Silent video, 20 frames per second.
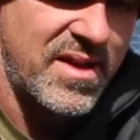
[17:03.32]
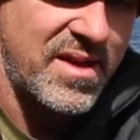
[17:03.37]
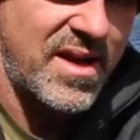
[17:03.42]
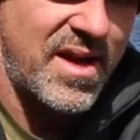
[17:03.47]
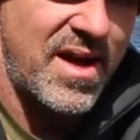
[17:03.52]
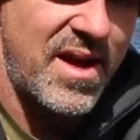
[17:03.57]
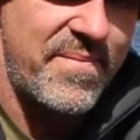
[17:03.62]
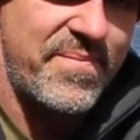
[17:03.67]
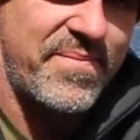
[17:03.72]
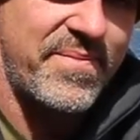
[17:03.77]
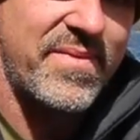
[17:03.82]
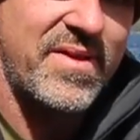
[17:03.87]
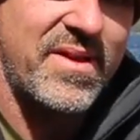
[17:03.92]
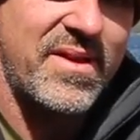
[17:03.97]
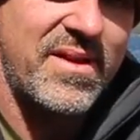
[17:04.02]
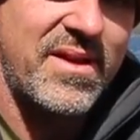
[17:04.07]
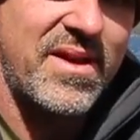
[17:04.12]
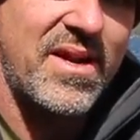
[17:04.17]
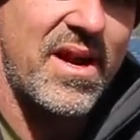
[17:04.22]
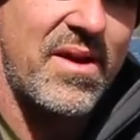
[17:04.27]
Um,
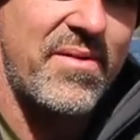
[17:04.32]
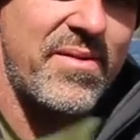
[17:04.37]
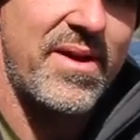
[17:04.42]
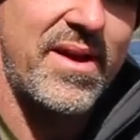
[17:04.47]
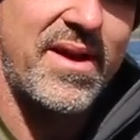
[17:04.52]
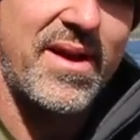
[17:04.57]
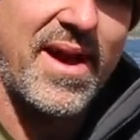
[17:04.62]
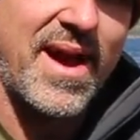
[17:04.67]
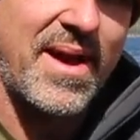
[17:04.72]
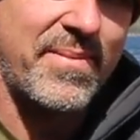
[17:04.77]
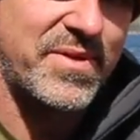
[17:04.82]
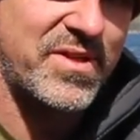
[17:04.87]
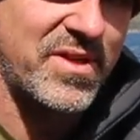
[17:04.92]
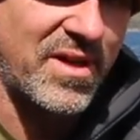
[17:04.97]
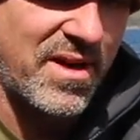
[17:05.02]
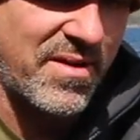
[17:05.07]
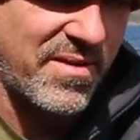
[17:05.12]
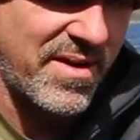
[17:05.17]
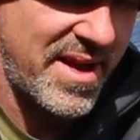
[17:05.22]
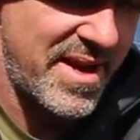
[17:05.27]
you know, it
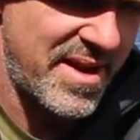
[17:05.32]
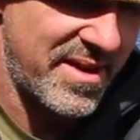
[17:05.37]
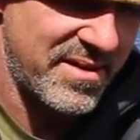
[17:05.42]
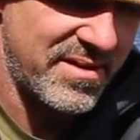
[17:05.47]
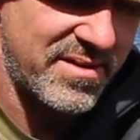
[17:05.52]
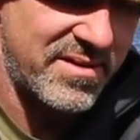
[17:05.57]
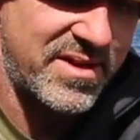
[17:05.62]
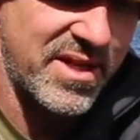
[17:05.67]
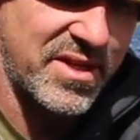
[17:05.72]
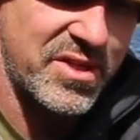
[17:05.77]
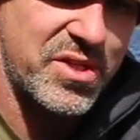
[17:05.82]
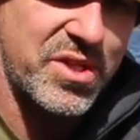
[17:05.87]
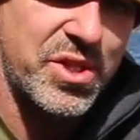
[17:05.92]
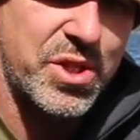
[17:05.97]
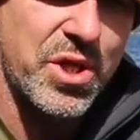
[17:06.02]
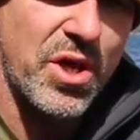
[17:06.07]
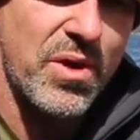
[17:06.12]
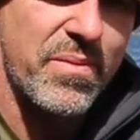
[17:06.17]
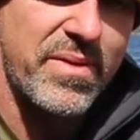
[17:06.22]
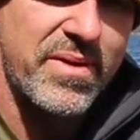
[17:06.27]
absolutely does the
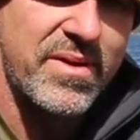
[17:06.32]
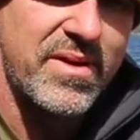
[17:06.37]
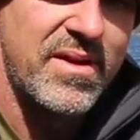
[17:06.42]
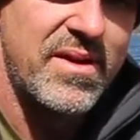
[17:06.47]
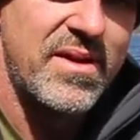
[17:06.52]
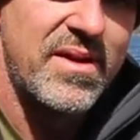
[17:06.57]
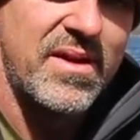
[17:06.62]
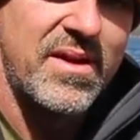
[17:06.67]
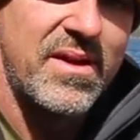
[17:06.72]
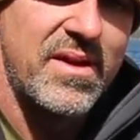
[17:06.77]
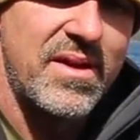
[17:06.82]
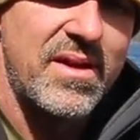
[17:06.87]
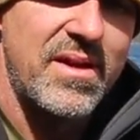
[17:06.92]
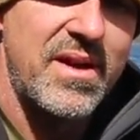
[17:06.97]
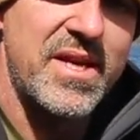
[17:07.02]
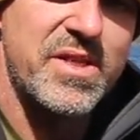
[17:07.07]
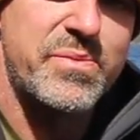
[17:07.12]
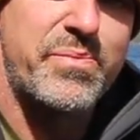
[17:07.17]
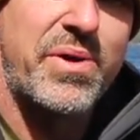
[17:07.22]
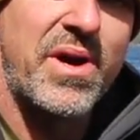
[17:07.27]
job.
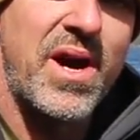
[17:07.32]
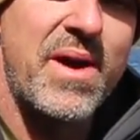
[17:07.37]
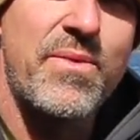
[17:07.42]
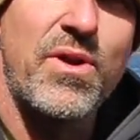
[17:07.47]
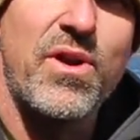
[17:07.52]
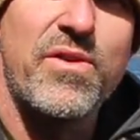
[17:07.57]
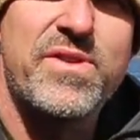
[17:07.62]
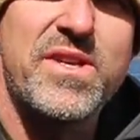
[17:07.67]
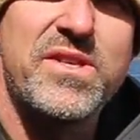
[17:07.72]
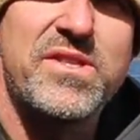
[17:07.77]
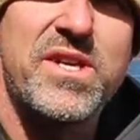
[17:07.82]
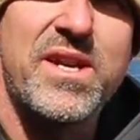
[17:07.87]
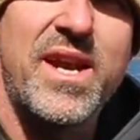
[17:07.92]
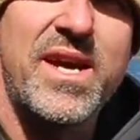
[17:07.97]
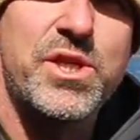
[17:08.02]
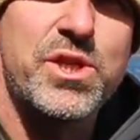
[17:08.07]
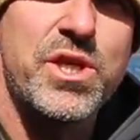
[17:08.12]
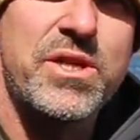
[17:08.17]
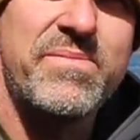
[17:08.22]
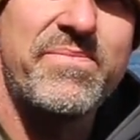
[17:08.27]
It's Primaloft
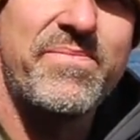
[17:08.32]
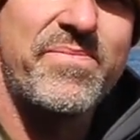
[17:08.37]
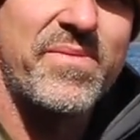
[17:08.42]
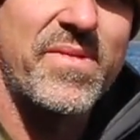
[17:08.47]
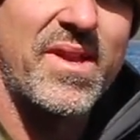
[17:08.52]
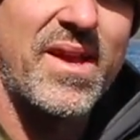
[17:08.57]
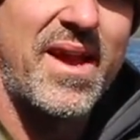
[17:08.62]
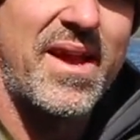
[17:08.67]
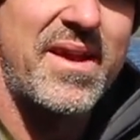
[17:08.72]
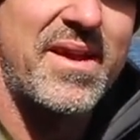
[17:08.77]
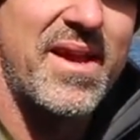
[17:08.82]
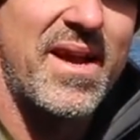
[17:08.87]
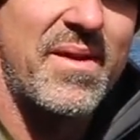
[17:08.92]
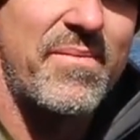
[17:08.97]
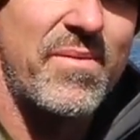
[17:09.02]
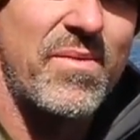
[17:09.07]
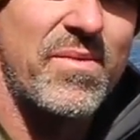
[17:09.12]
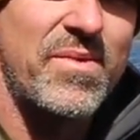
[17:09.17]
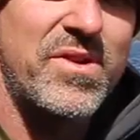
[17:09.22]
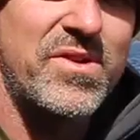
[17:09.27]
insulation, and
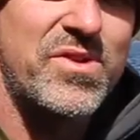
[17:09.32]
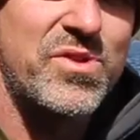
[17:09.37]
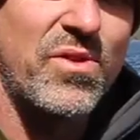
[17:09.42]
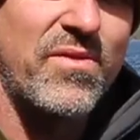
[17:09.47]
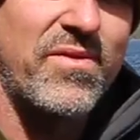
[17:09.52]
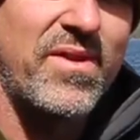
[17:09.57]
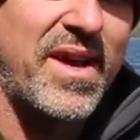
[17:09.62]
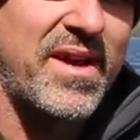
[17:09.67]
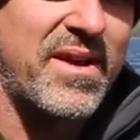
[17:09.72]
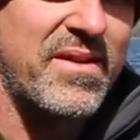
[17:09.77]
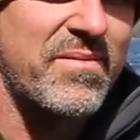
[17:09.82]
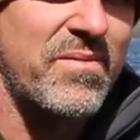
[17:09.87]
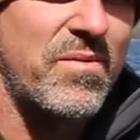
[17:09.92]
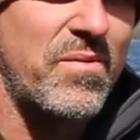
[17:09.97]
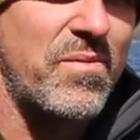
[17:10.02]
um, sort of like